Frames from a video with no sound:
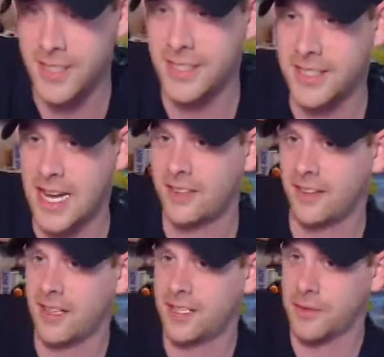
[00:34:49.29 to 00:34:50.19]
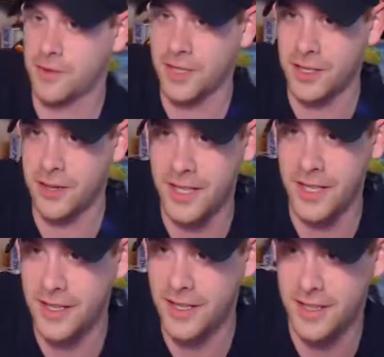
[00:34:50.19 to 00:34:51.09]
Exactly. That's what we're doing,
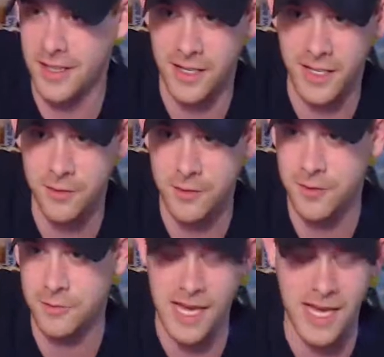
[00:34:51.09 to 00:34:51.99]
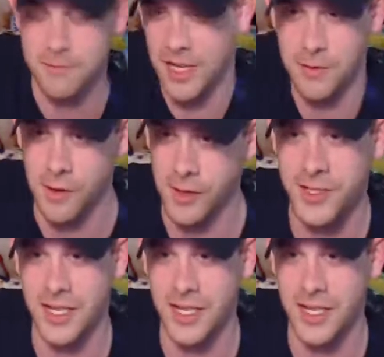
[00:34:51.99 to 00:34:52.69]
and it's a huge pain, but it works.